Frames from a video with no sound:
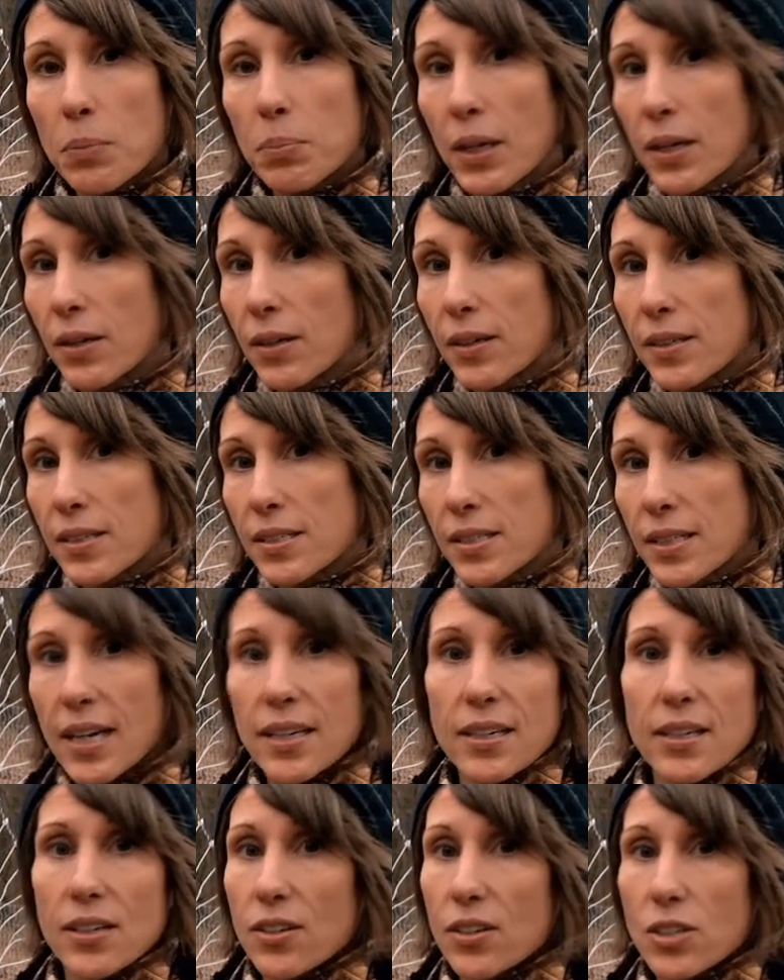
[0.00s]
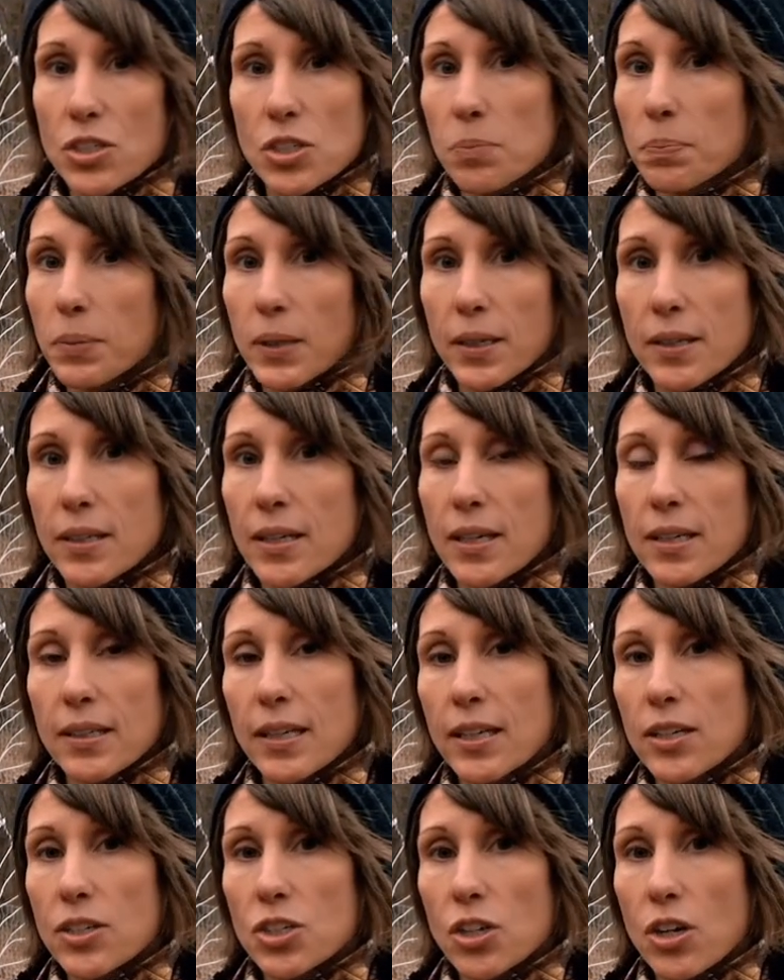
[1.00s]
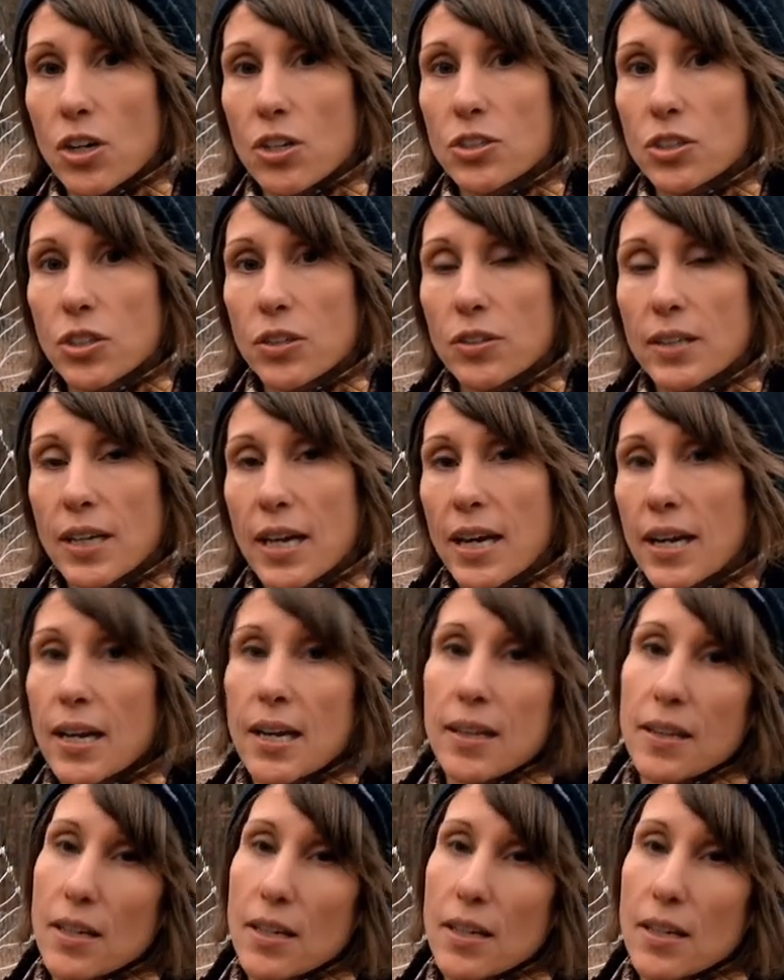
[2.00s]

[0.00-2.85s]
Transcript: plug on the side here. You just plug it in, let it charge all day,